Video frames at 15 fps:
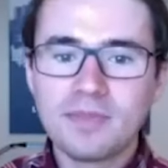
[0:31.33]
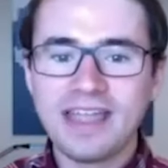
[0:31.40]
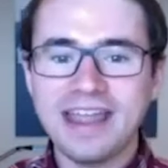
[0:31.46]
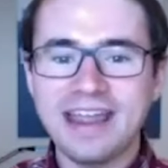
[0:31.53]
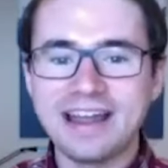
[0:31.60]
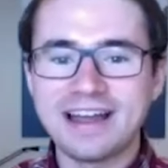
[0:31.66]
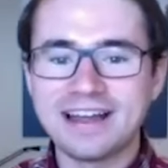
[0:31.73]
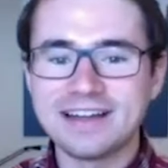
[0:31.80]

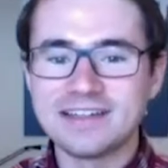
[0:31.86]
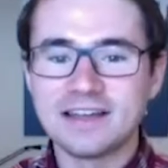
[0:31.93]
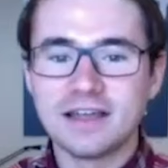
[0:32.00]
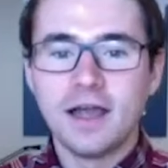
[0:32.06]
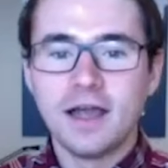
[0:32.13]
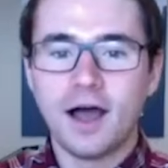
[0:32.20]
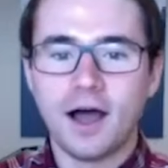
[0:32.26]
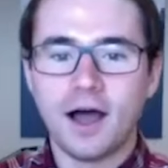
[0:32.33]
And
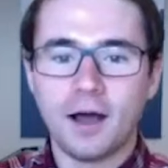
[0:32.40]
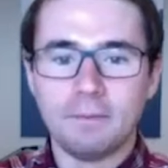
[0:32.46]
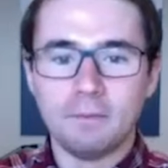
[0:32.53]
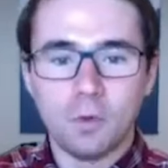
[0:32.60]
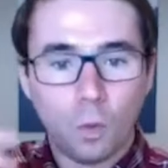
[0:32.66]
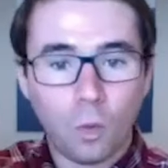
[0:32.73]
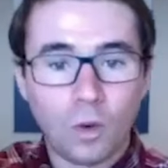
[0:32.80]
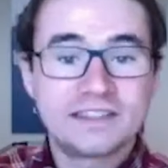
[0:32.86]
um,
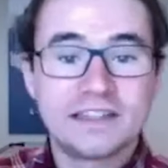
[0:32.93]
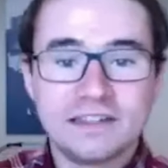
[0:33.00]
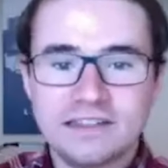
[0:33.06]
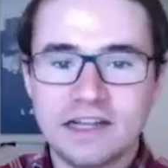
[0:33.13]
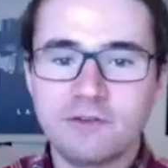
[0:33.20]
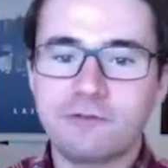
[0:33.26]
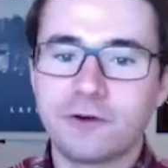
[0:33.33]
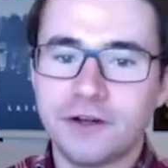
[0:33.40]
what's the
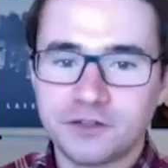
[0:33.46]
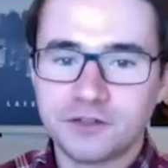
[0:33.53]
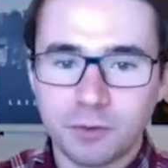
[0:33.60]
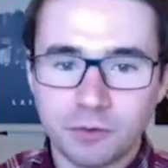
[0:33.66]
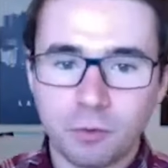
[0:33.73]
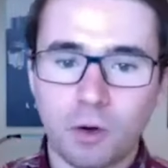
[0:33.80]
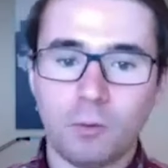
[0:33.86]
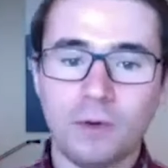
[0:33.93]
difference
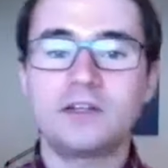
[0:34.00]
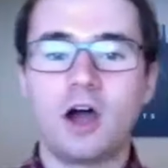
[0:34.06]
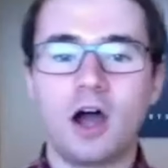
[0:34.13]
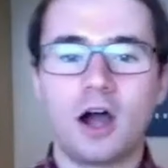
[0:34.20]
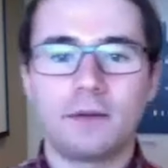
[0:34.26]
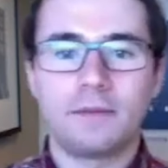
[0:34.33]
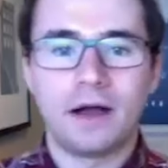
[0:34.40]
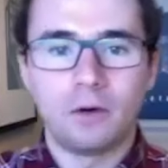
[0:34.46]
with what we
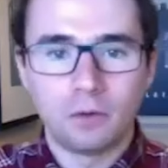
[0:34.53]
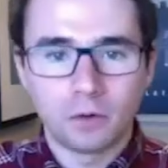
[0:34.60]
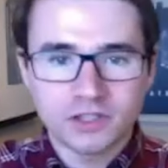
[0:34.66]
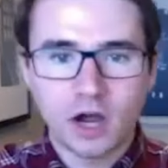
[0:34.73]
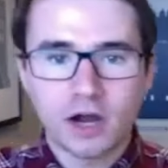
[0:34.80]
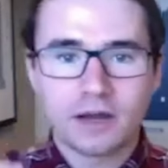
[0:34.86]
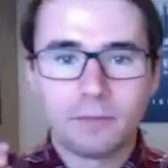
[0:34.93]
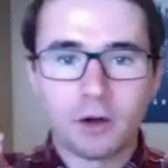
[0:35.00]
talk about when we're
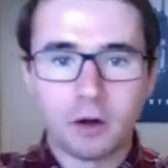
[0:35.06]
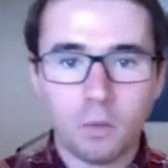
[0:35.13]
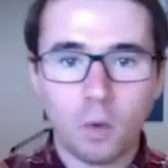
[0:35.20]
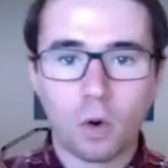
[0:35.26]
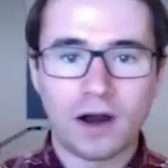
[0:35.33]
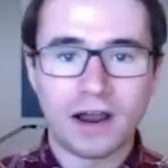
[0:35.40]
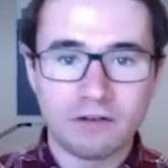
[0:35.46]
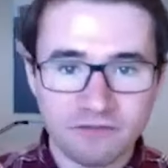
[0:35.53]
talking about more
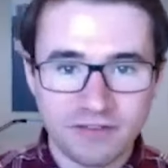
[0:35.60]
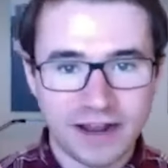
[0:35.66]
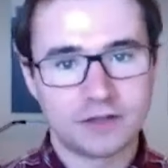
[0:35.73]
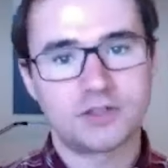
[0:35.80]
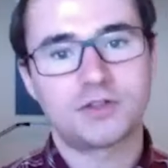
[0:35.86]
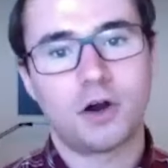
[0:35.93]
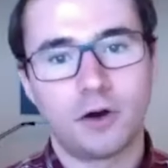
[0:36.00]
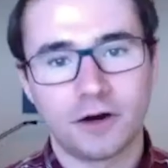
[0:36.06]

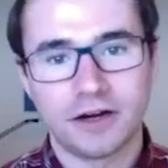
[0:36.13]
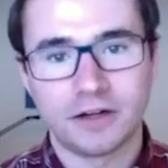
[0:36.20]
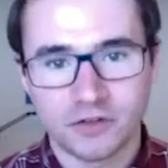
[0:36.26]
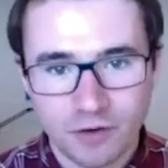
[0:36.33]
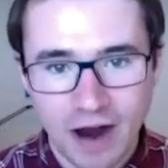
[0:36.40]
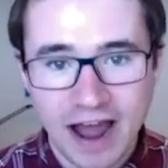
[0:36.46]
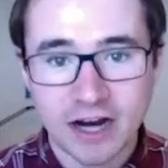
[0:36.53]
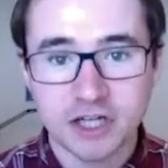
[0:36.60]
advanced targeting
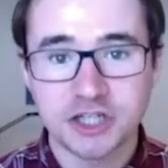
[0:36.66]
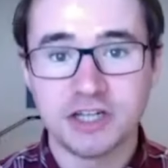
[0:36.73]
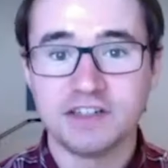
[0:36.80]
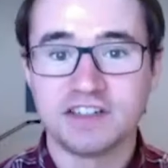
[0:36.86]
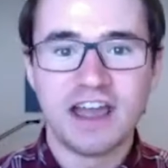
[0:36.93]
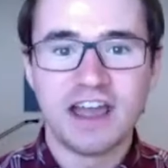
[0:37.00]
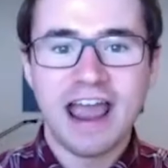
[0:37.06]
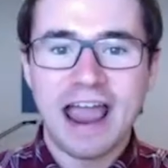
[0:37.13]
strategies
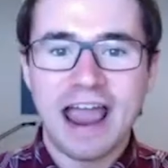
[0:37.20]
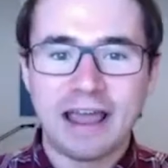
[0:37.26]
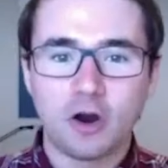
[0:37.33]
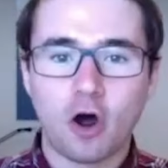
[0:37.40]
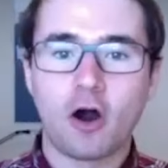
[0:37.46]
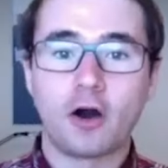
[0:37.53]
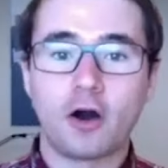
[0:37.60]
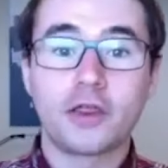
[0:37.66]
and
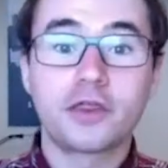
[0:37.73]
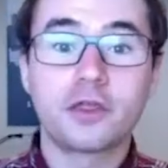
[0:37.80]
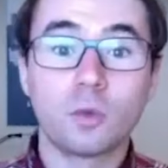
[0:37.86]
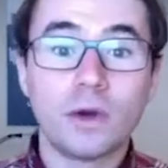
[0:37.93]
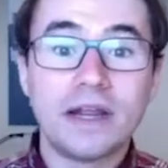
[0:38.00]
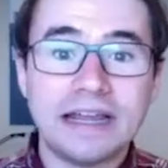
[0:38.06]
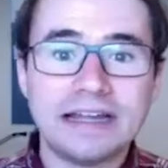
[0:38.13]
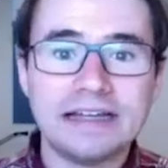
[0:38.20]
our
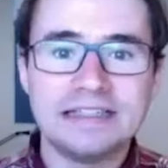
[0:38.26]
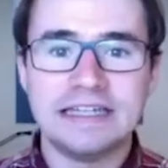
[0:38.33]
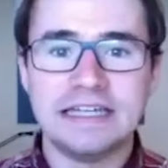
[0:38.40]
three D